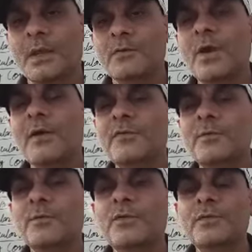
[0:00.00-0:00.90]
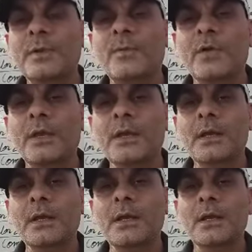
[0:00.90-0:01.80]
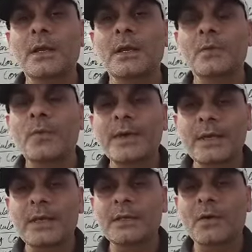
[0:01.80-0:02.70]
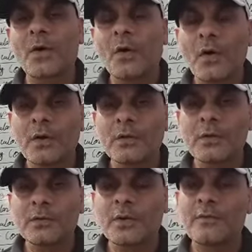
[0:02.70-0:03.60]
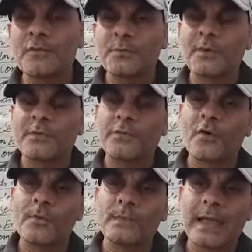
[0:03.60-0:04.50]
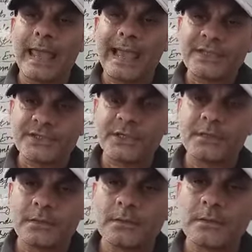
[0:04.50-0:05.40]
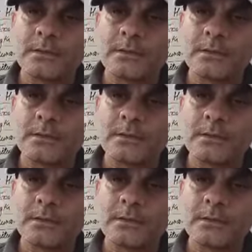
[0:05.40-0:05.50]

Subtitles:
You have to move the body quickly, or you have to perform the action